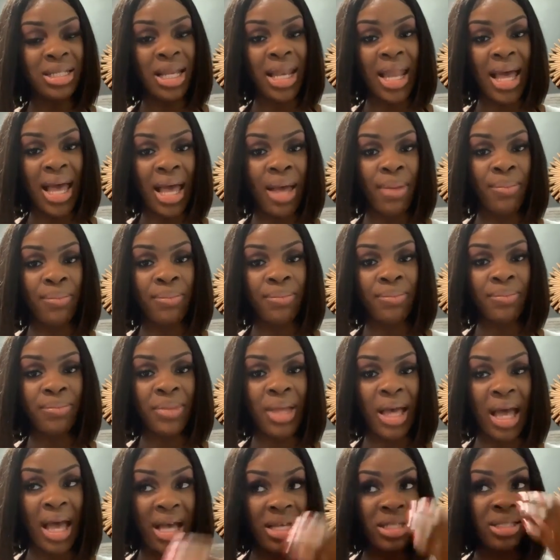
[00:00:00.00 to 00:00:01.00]
the lab
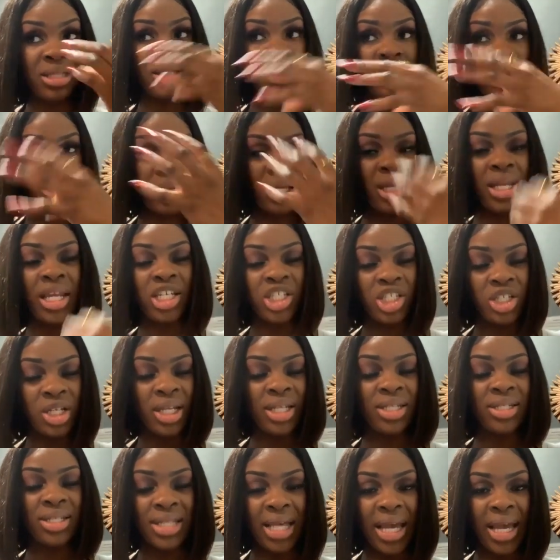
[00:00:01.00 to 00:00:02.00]
as the
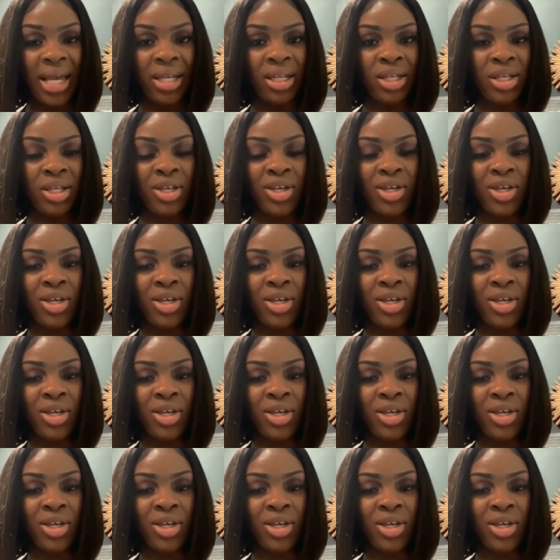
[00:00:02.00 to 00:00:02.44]
collection site